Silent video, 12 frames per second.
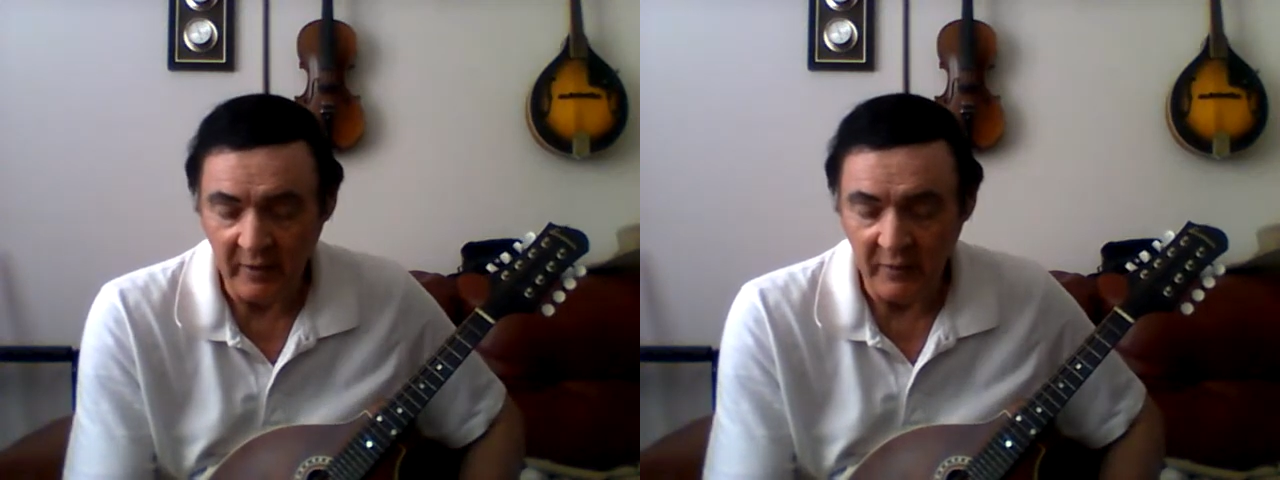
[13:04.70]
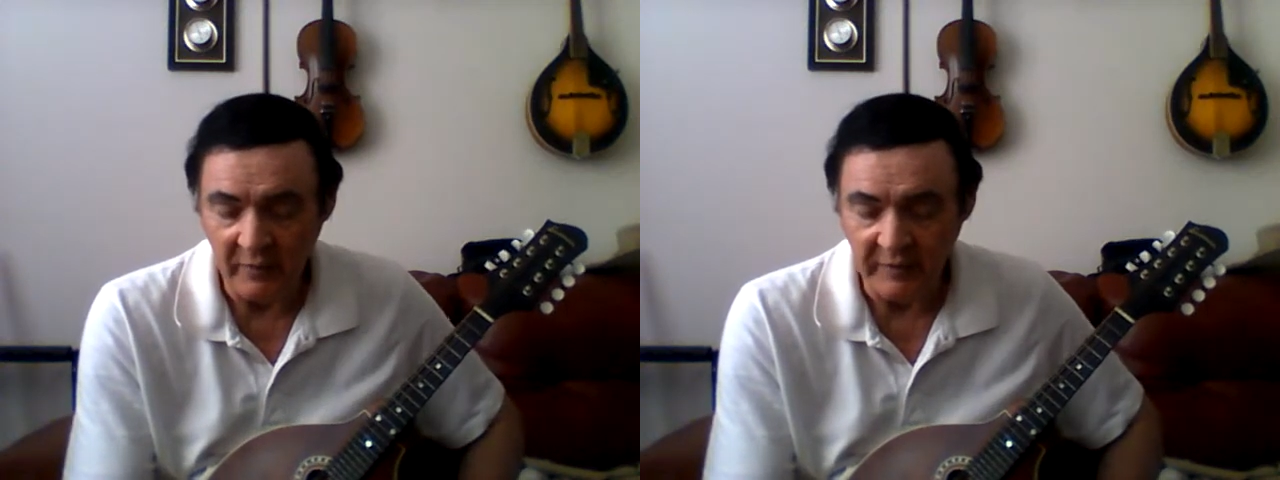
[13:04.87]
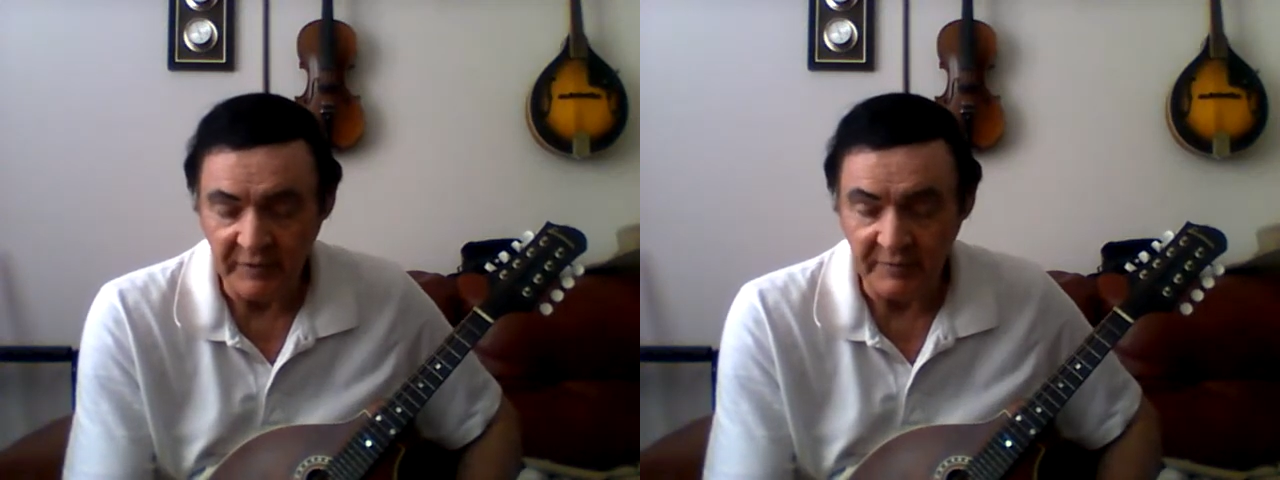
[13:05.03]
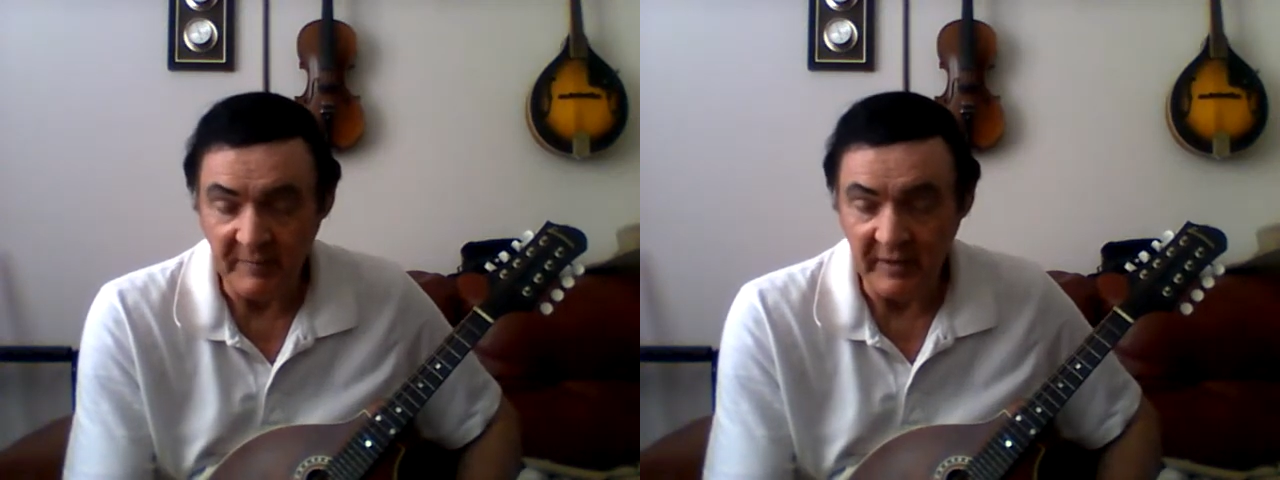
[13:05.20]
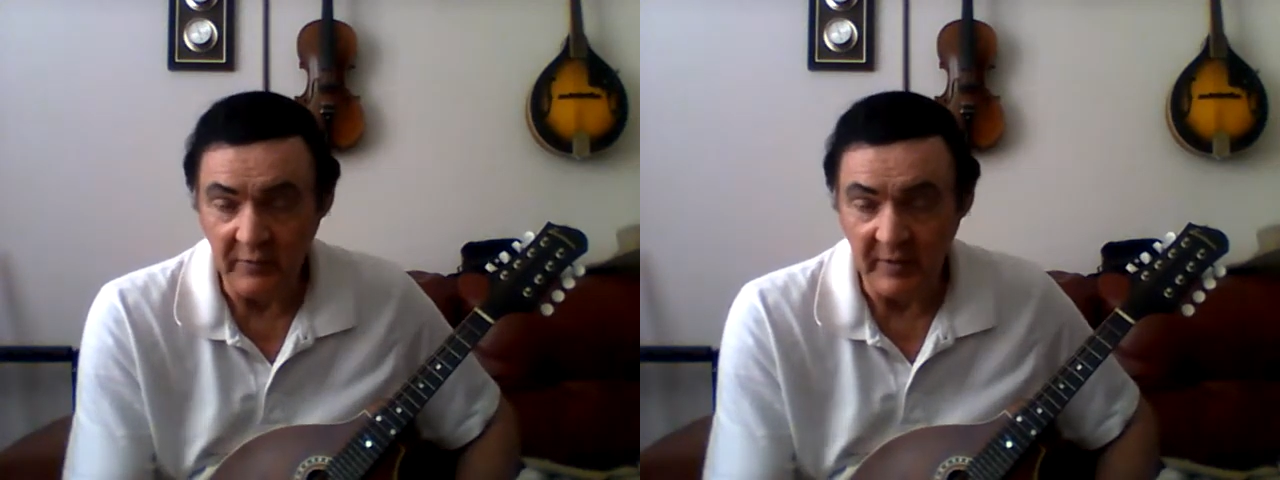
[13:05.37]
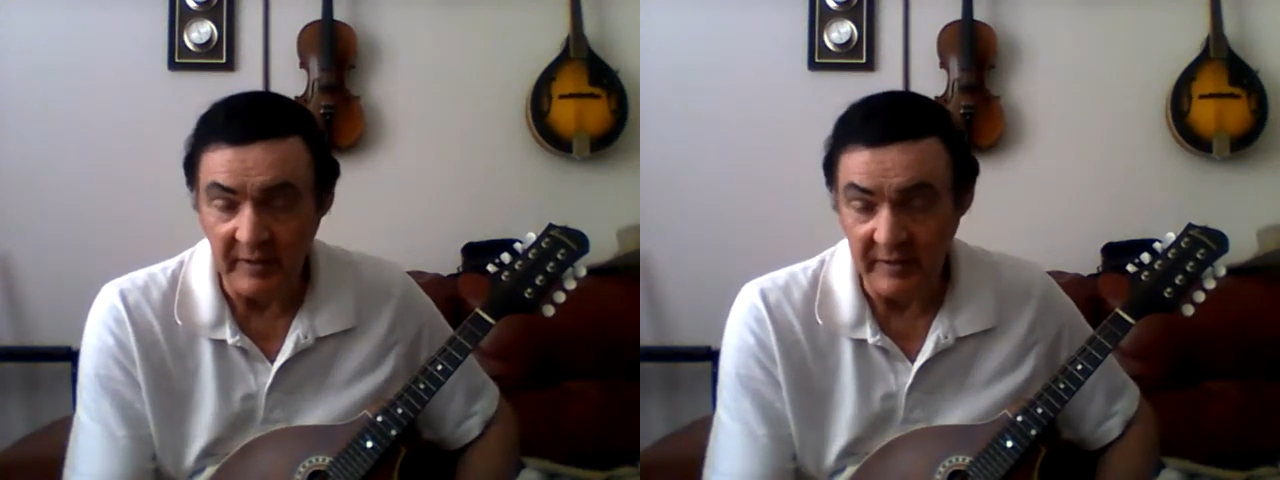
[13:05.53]
which is
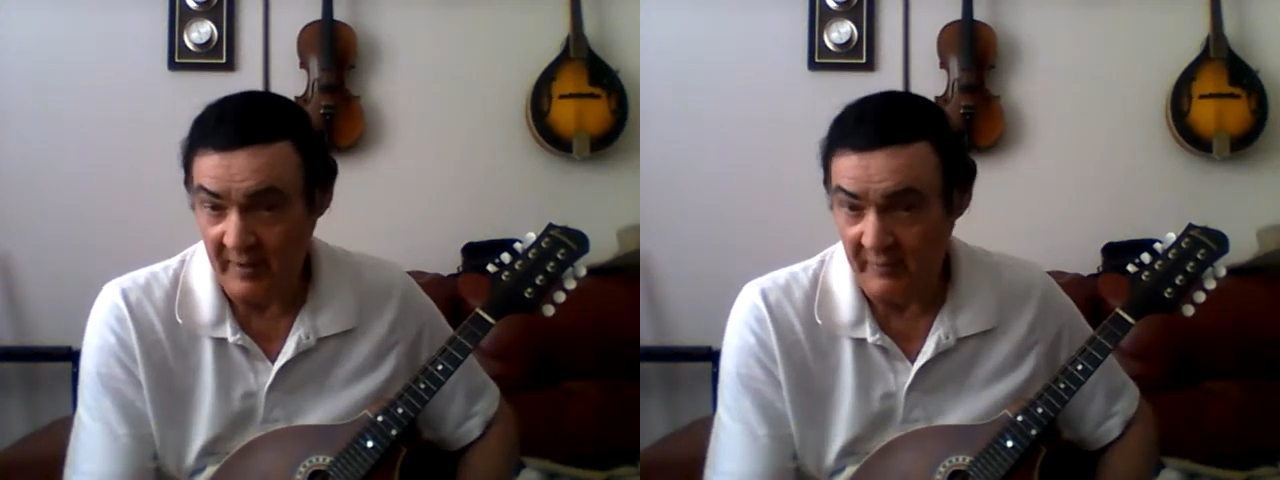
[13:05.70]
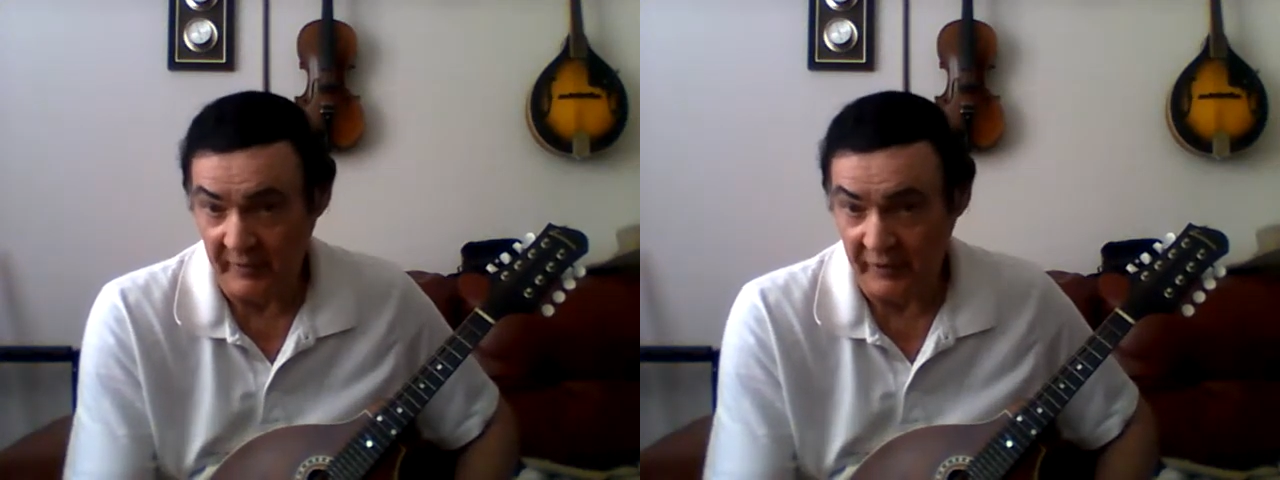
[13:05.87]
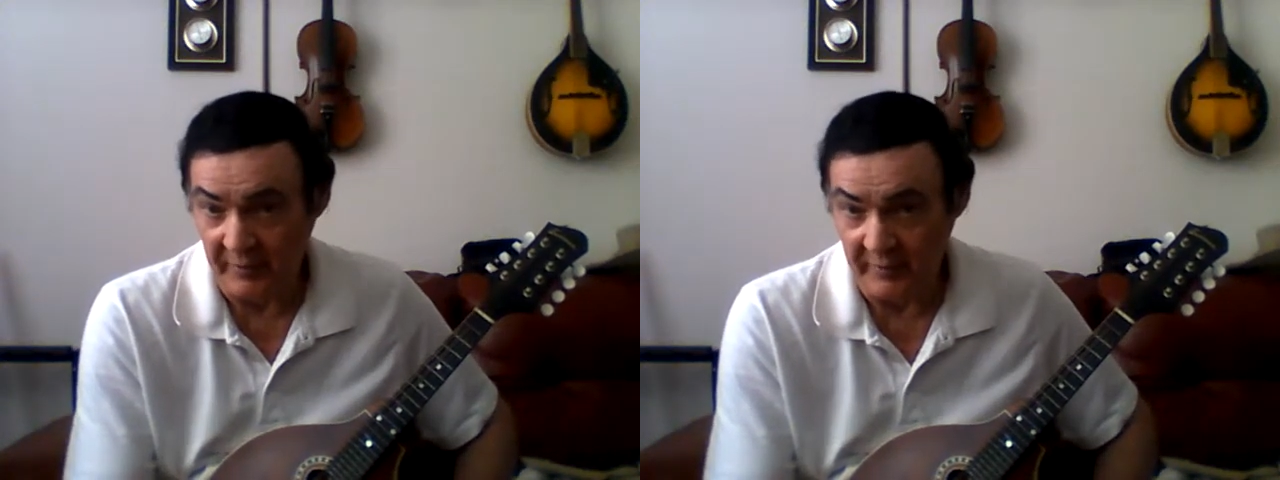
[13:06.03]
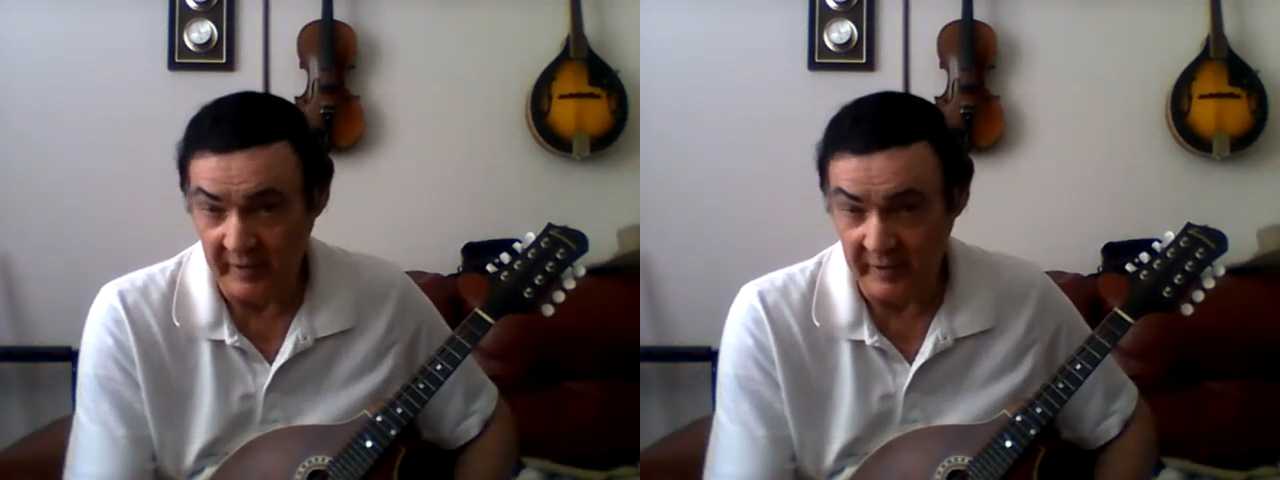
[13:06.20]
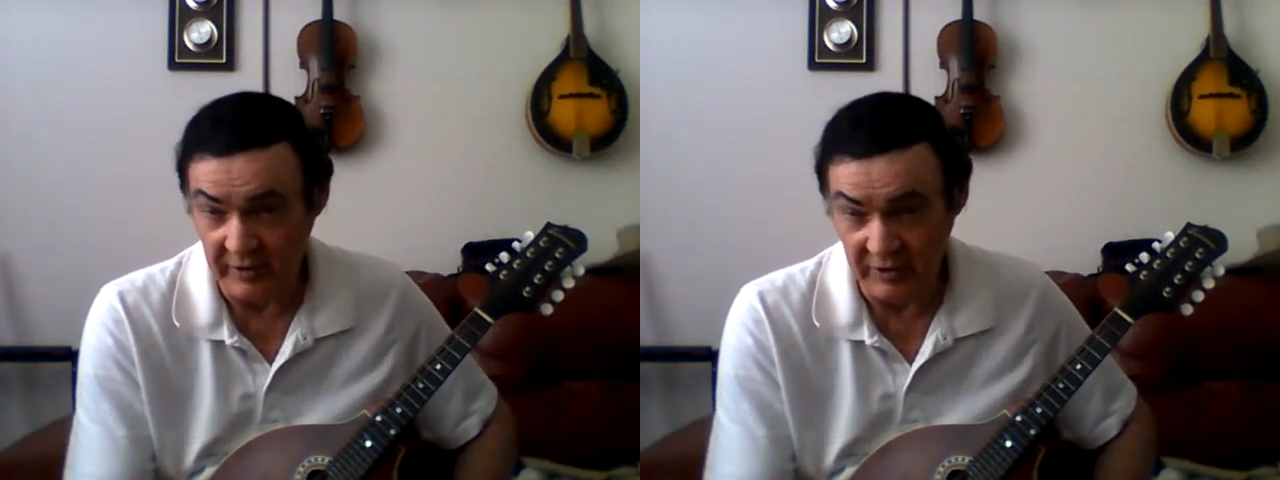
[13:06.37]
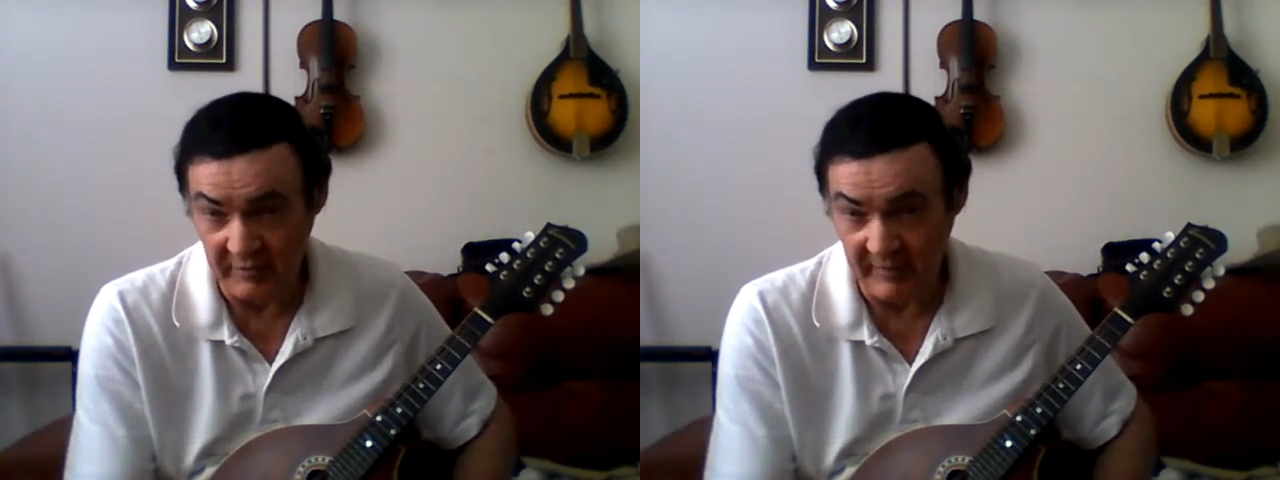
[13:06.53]
minuet number three in
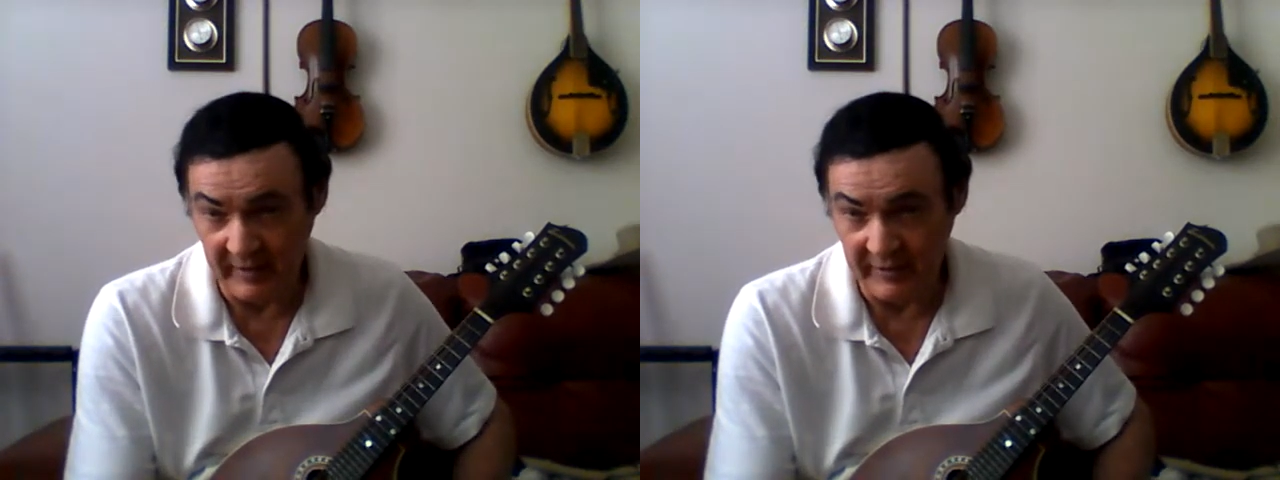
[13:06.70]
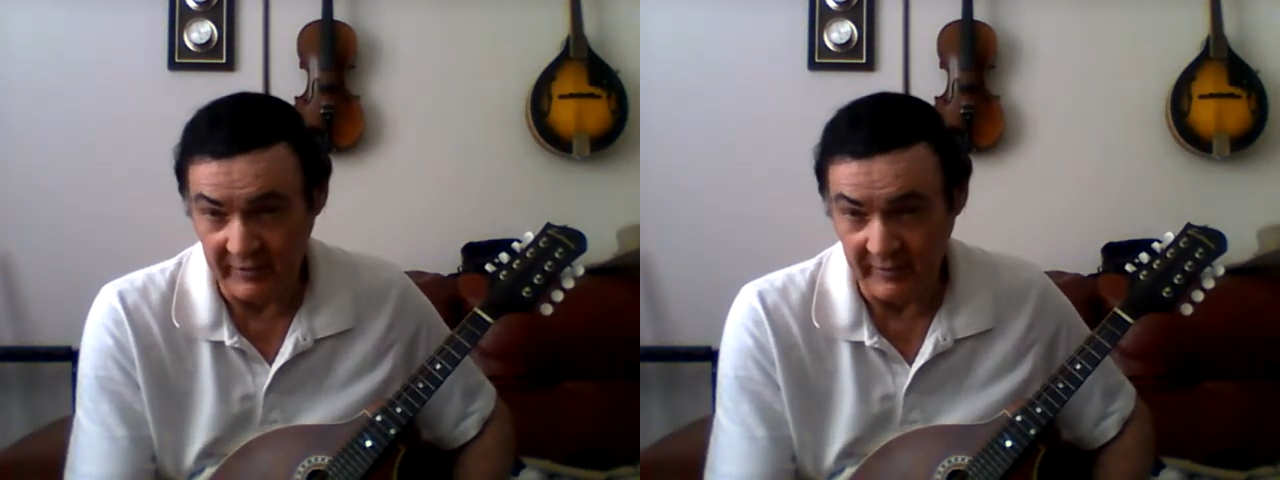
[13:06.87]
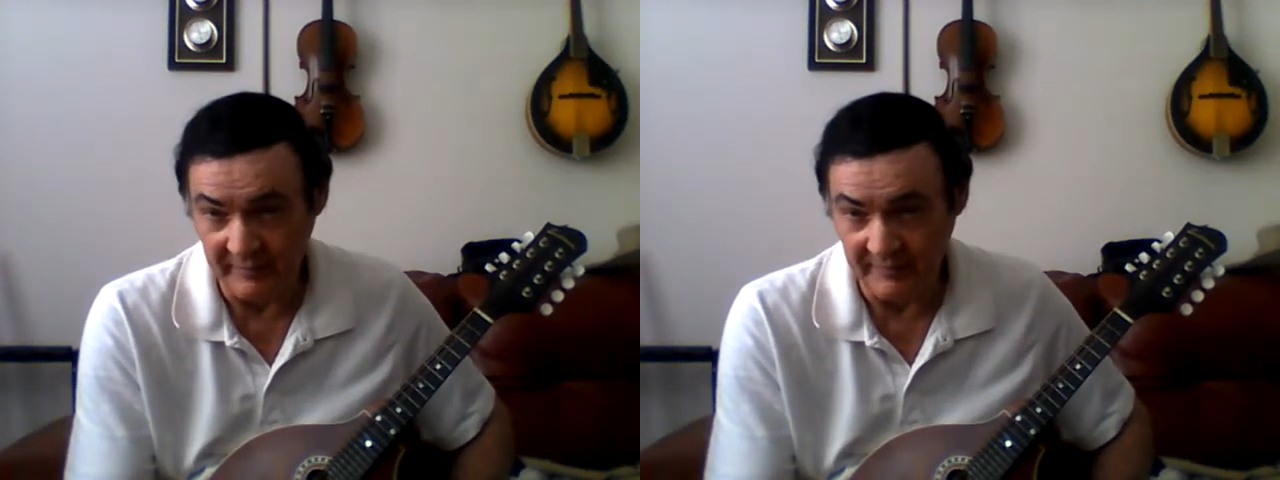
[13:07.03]
G major.